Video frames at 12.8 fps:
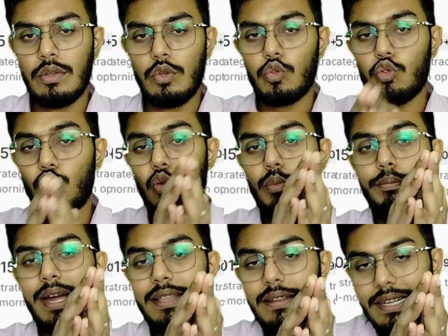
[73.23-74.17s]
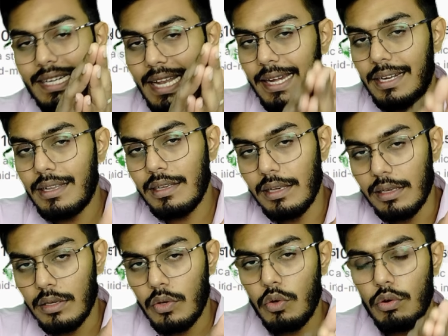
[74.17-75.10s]
So by the title
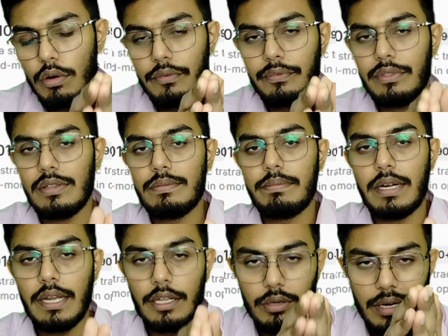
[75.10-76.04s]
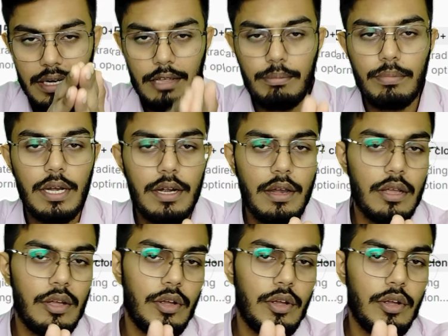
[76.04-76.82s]
of this particular template,